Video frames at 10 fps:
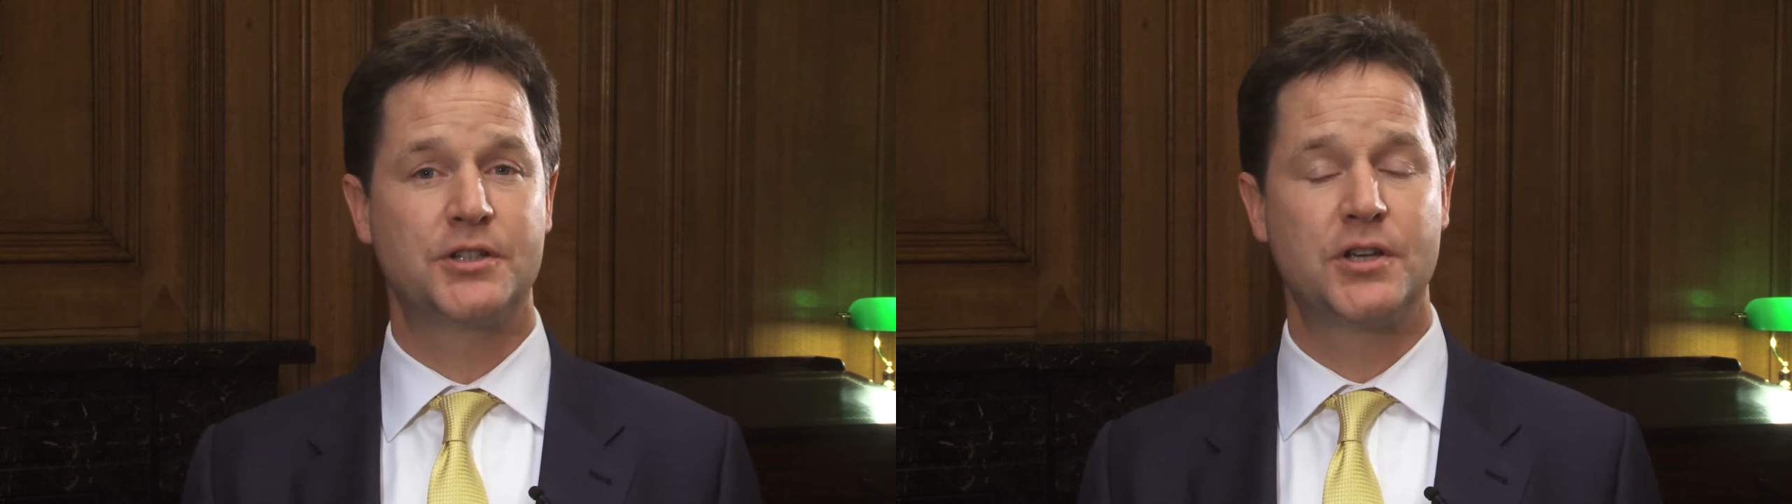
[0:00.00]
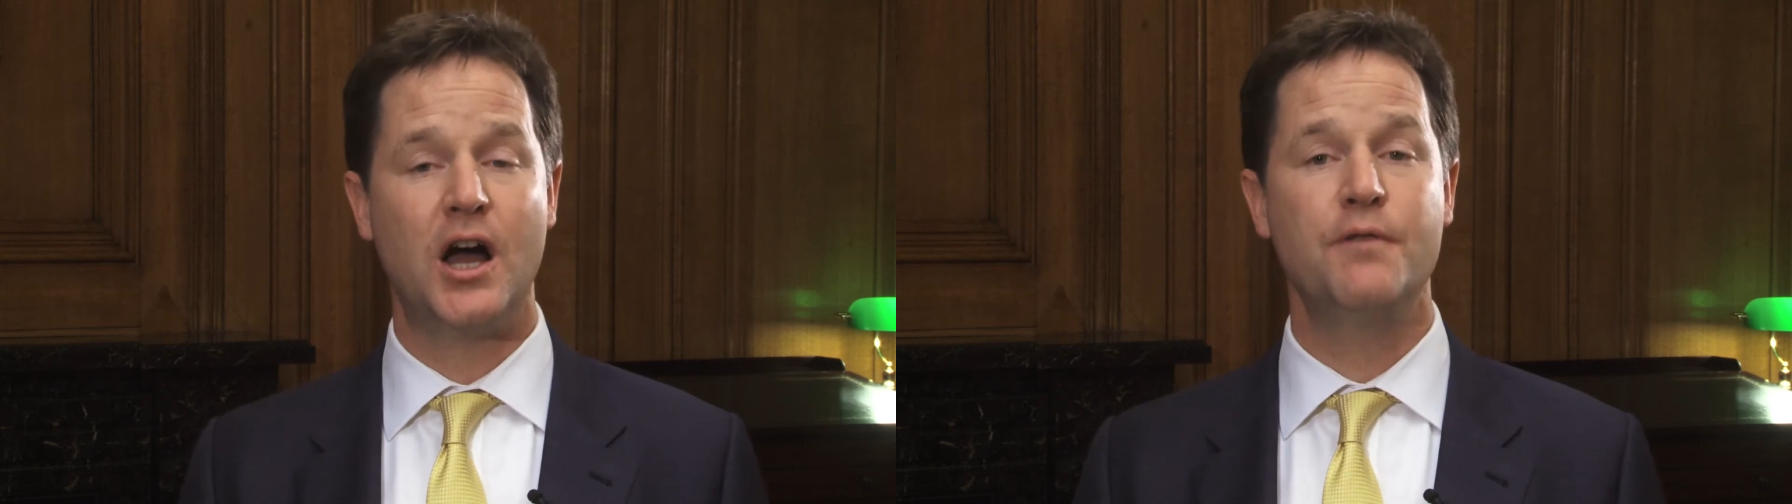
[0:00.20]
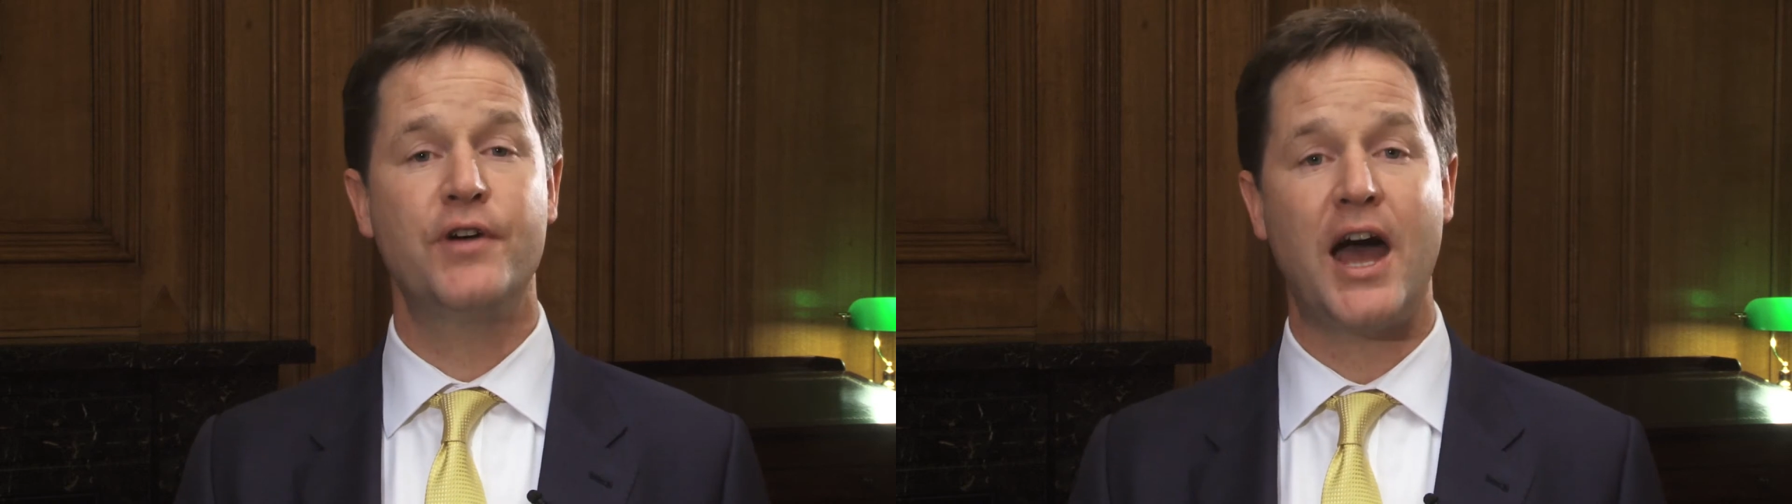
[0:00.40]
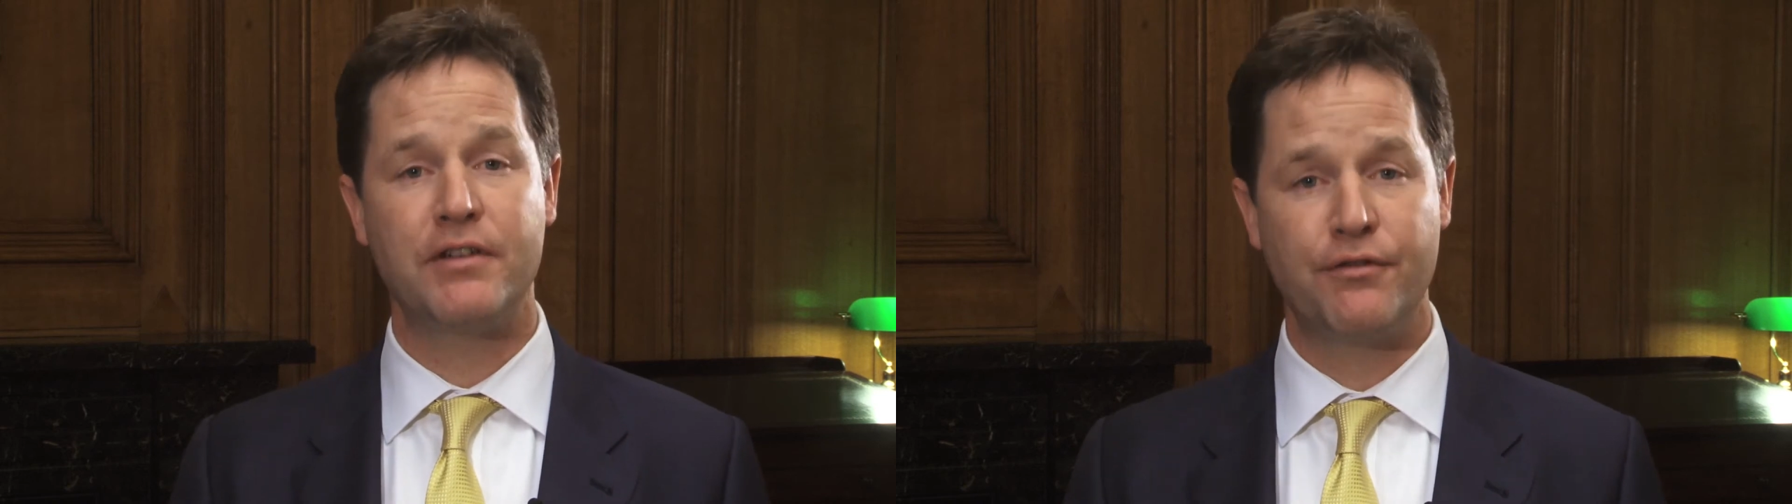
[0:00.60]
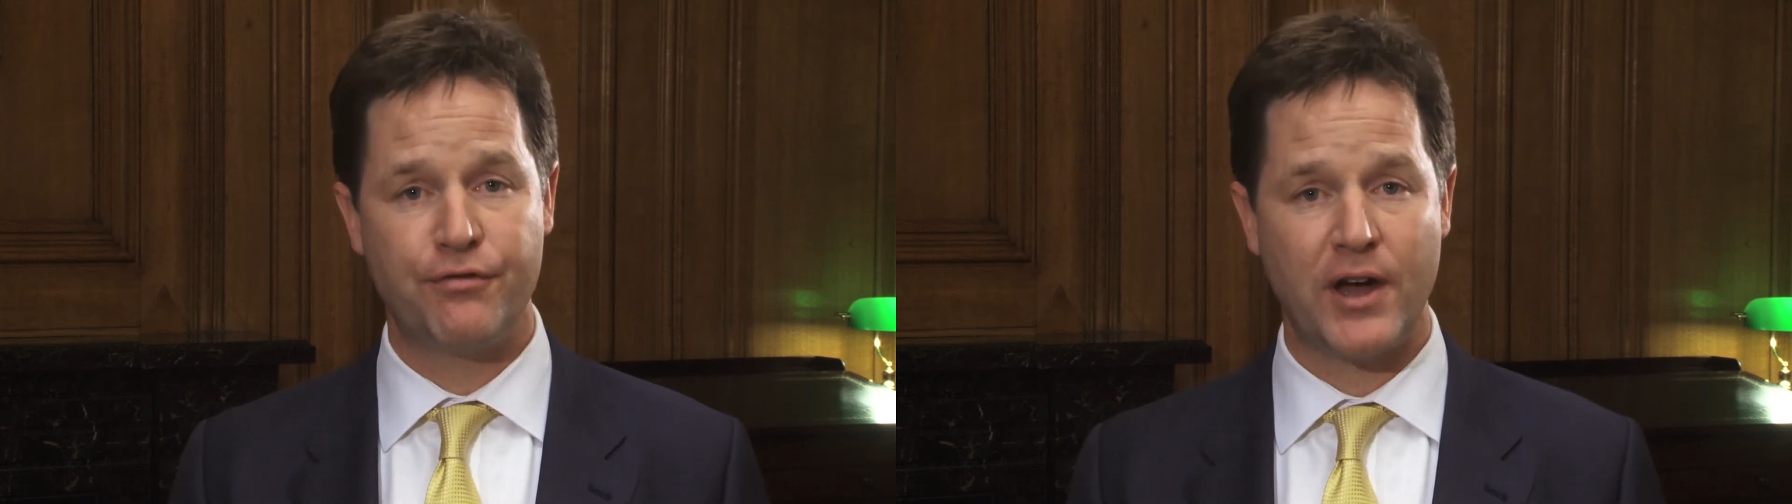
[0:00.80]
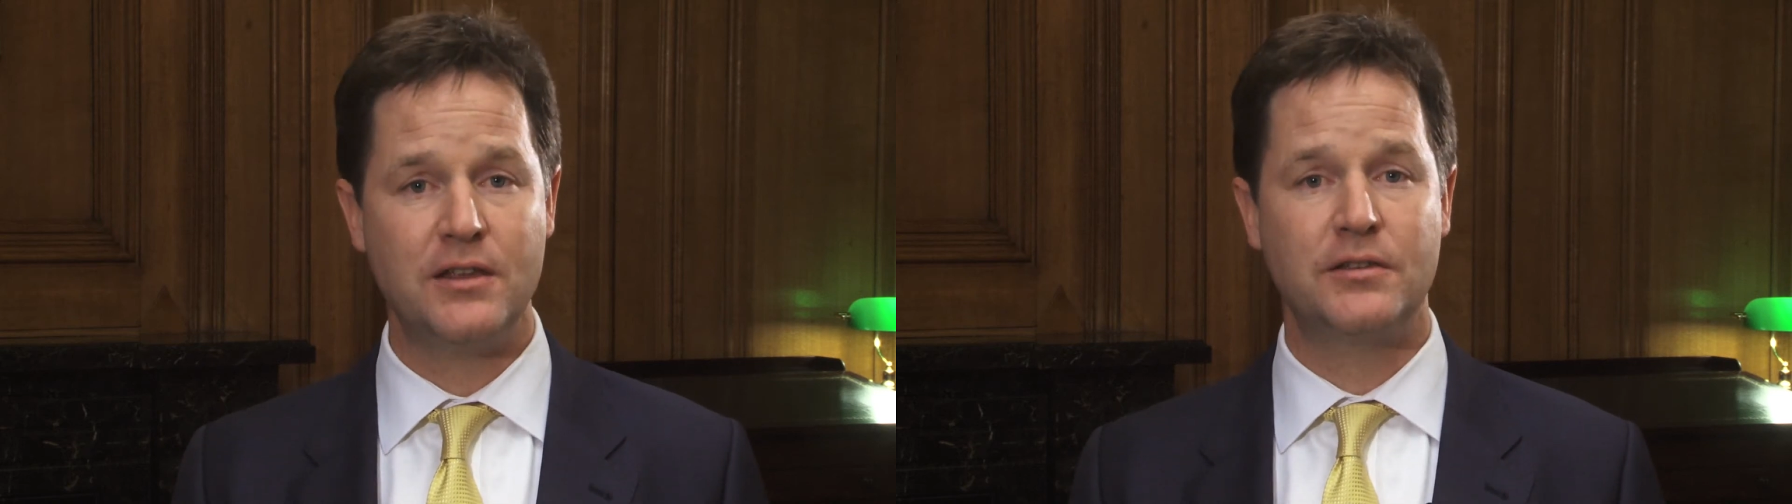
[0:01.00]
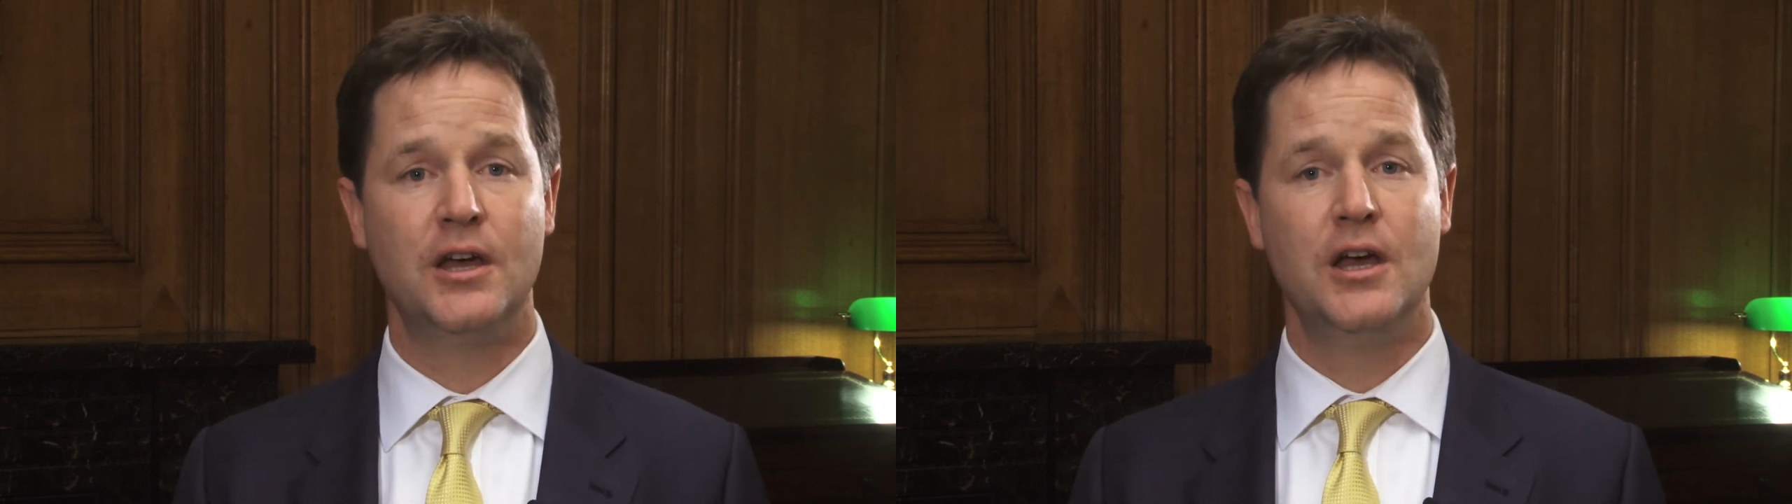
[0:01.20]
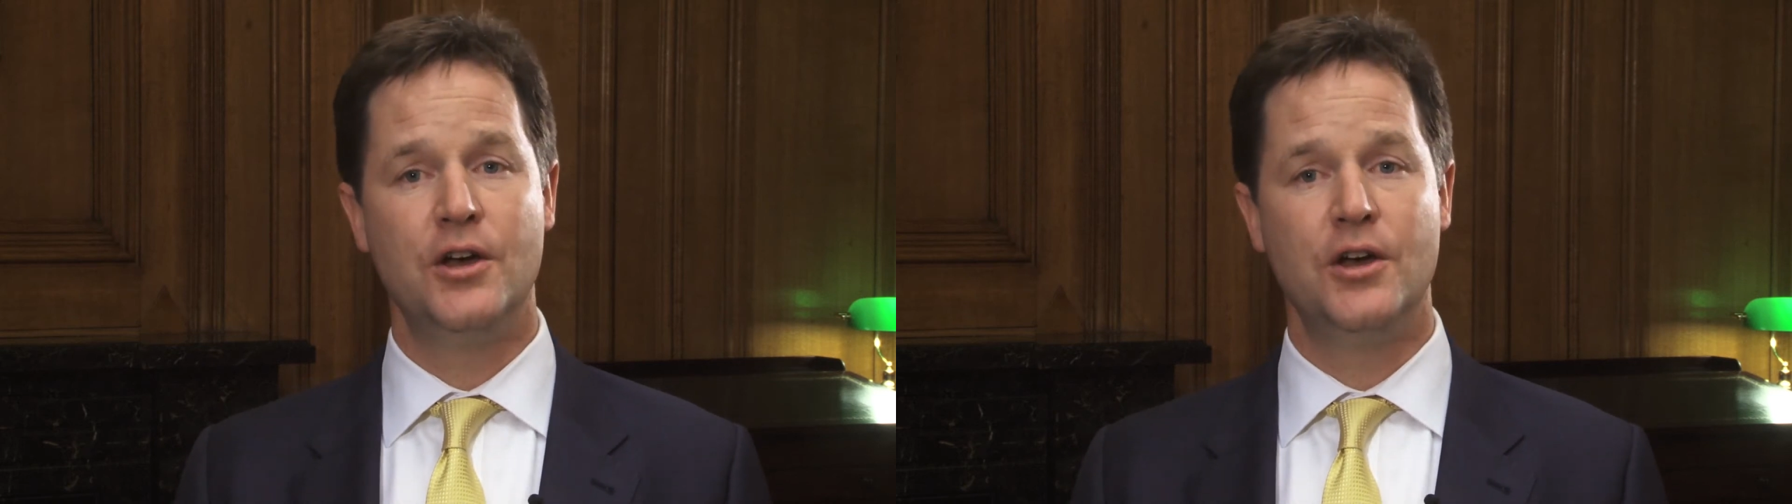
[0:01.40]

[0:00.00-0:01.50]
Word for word: a time for having faith